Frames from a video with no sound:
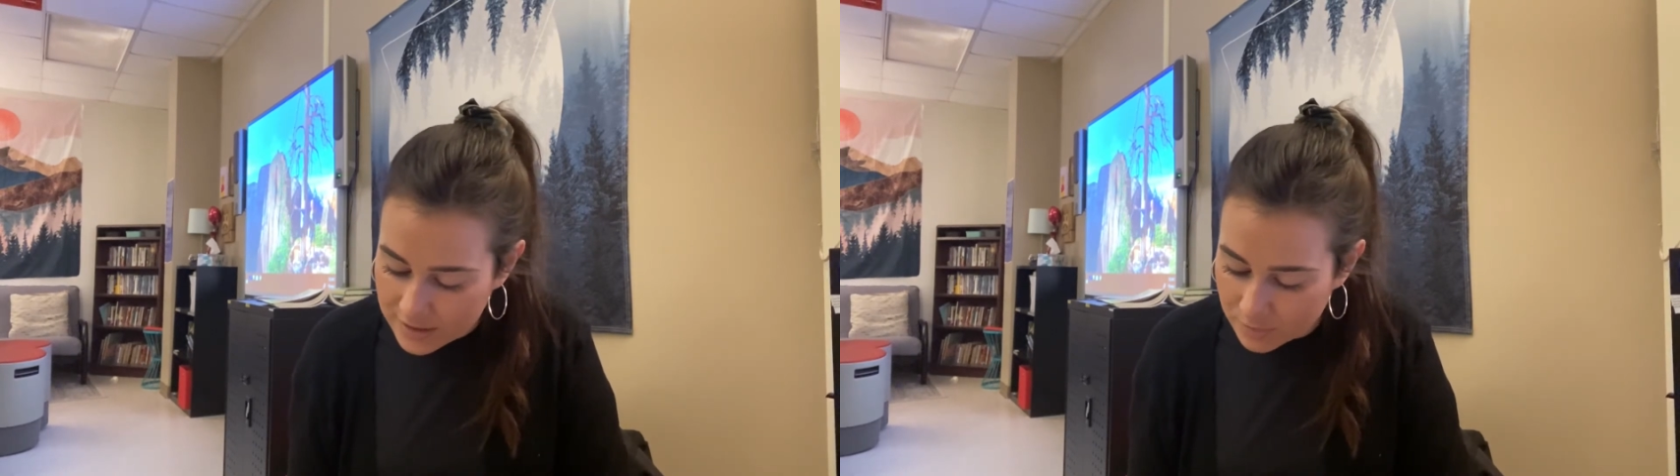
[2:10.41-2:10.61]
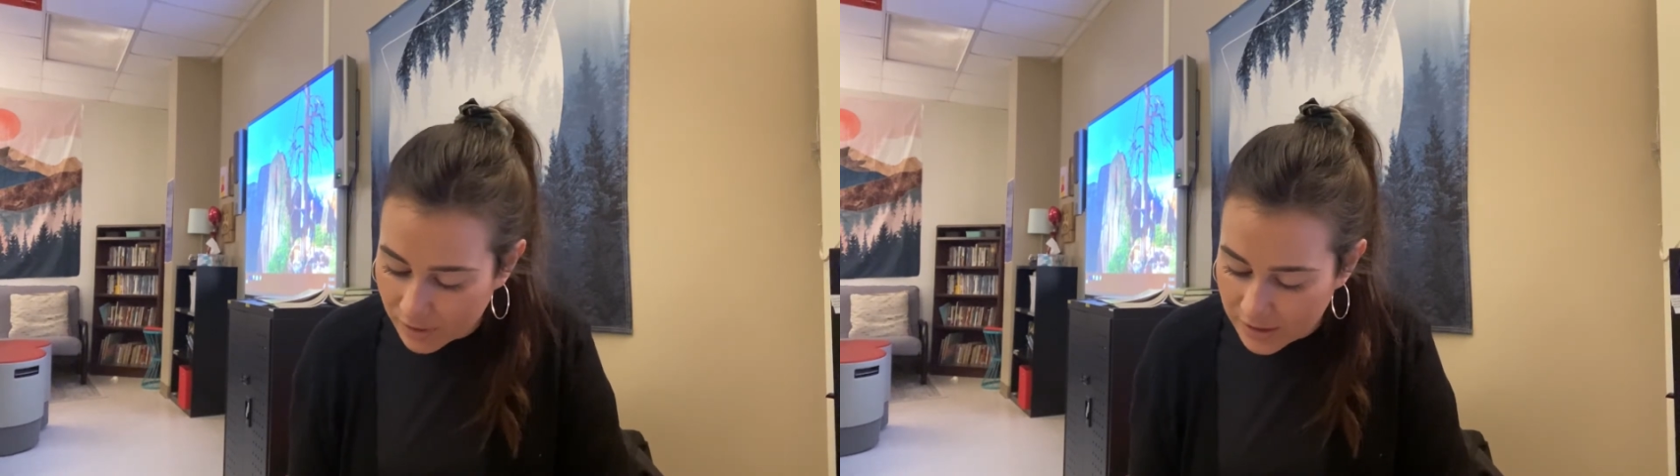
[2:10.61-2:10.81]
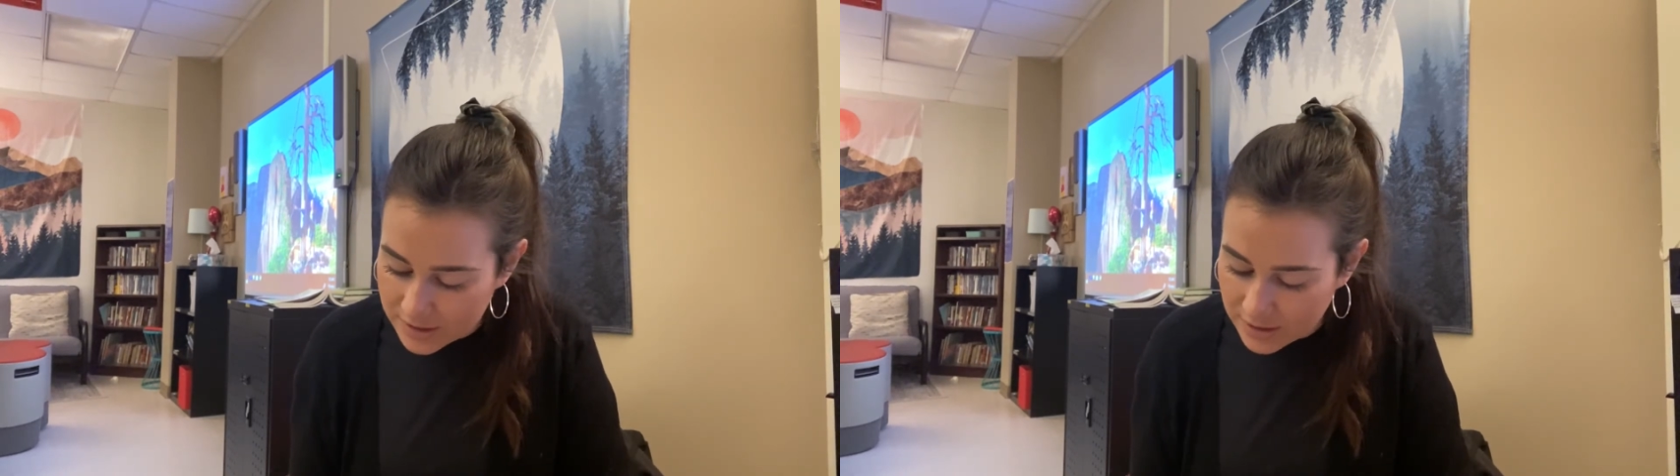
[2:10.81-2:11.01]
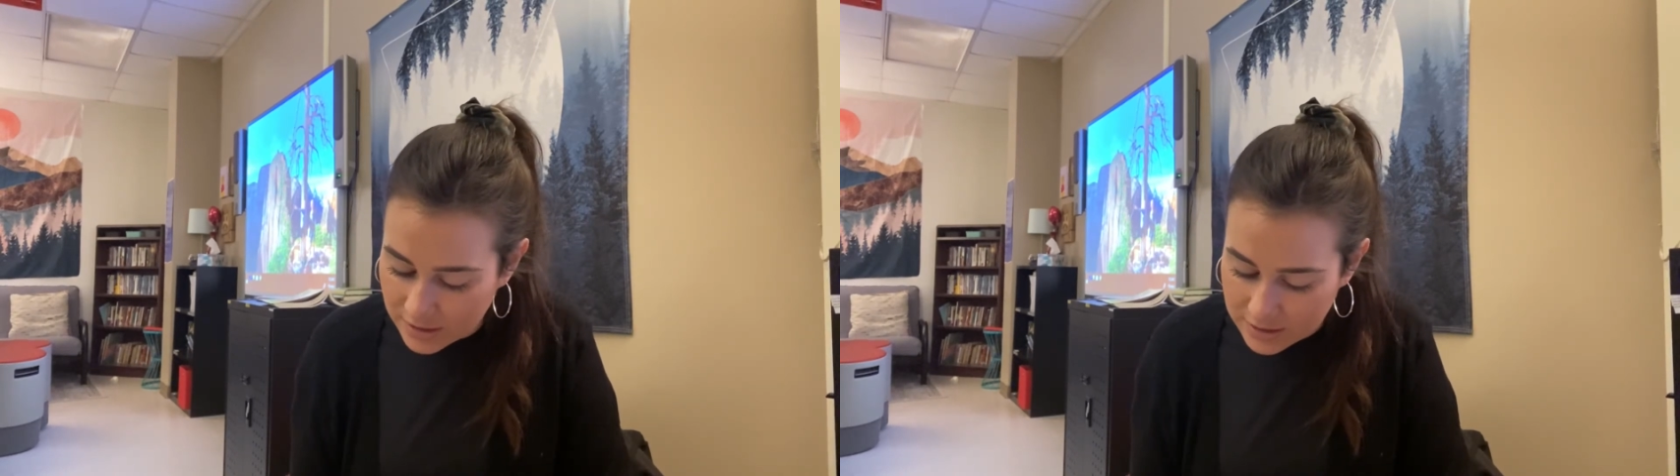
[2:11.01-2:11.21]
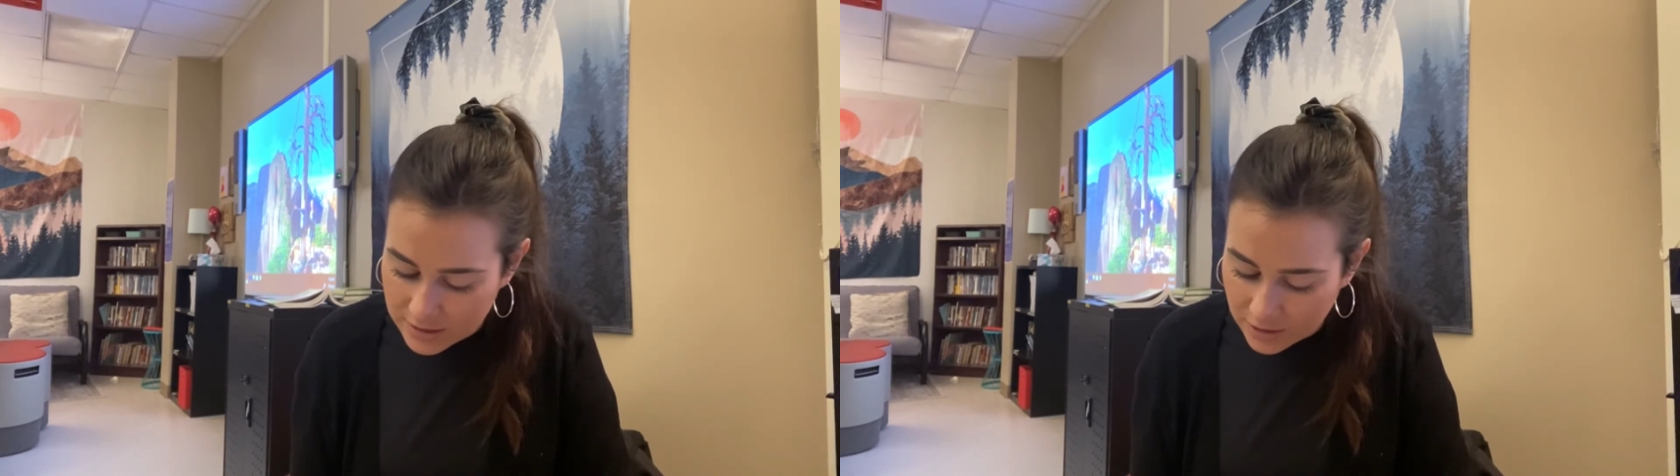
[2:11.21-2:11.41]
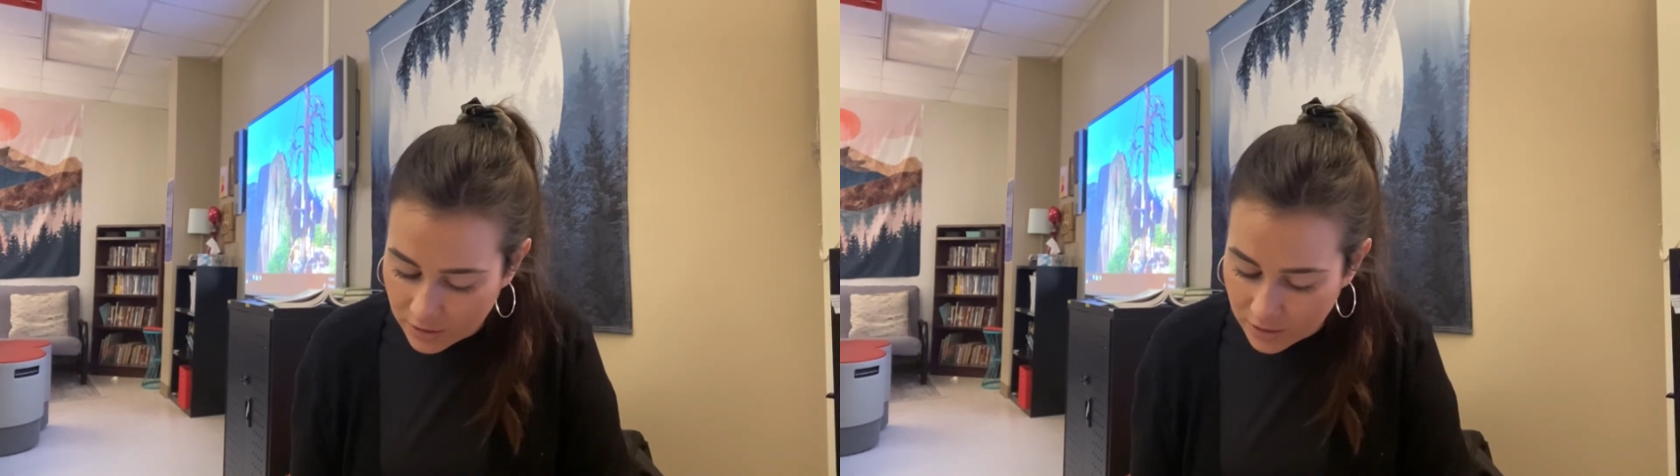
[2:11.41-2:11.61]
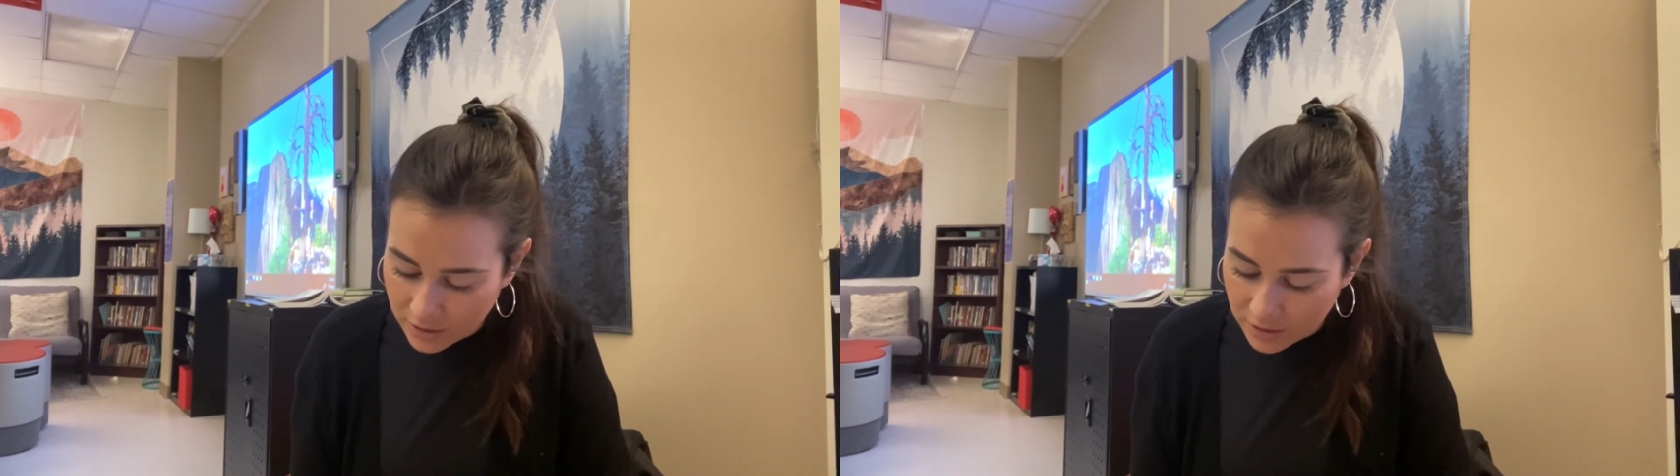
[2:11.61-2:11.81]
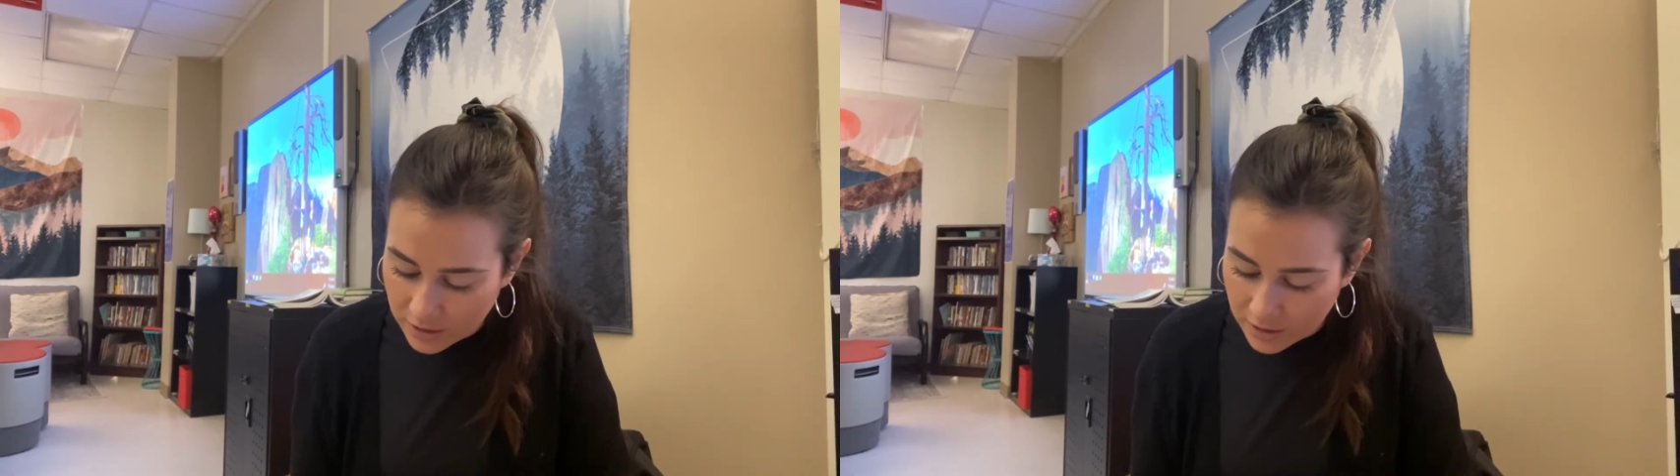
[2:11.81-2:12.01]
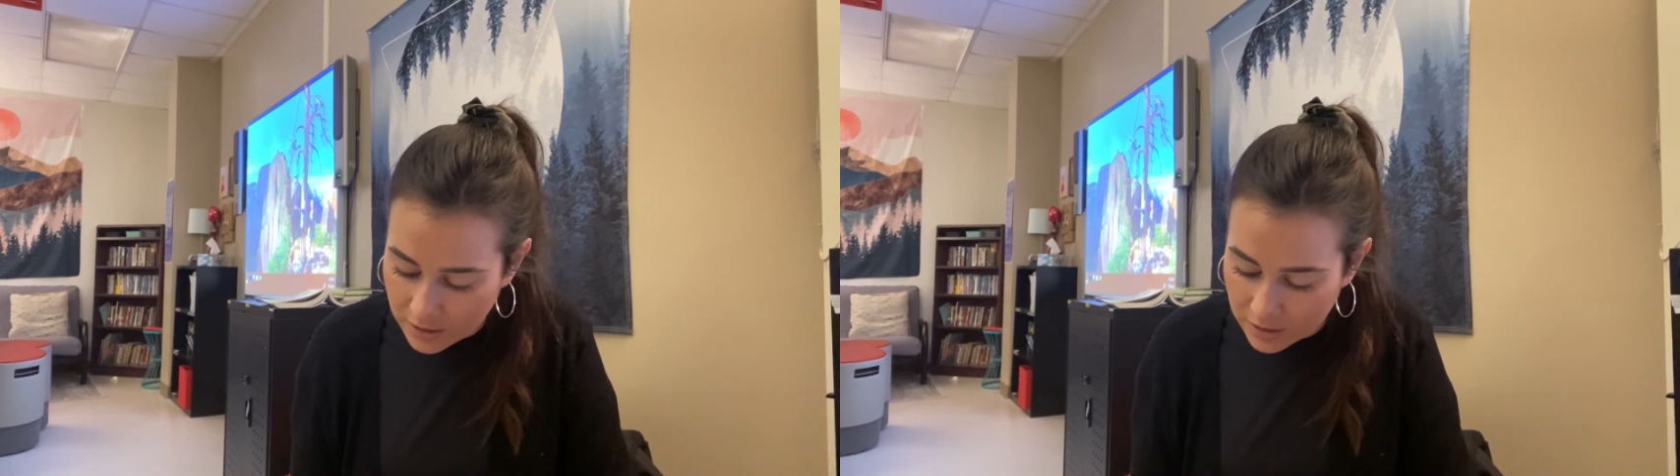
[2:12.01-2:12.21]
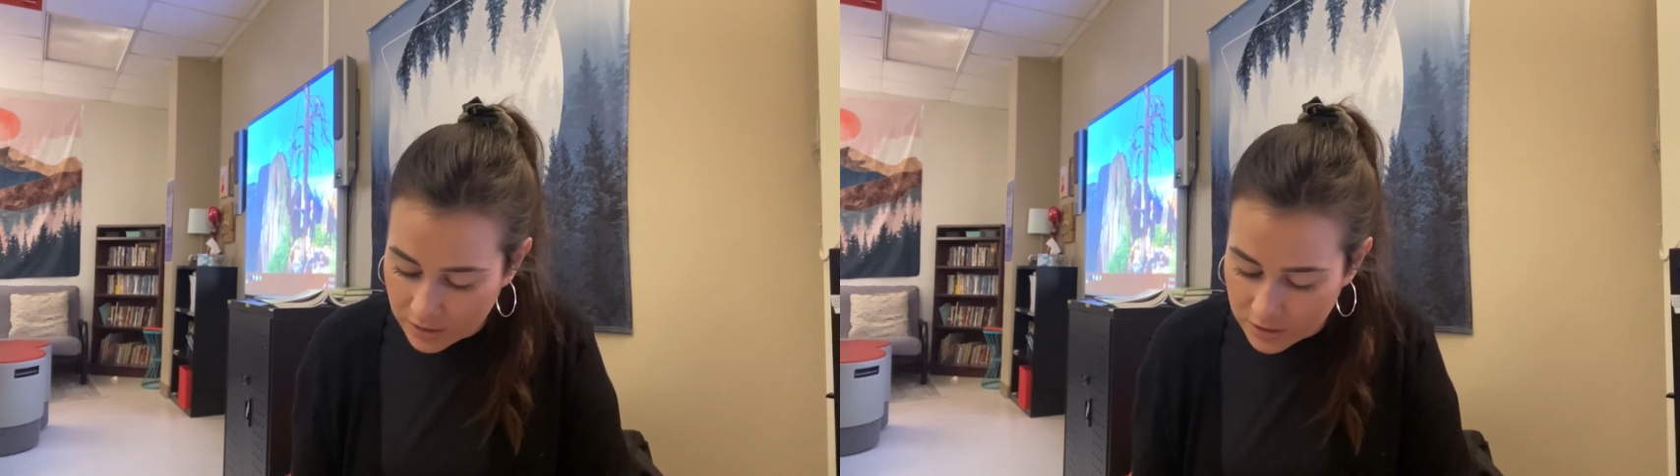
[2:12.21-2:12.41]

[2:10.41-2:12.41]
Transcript: and placed it in the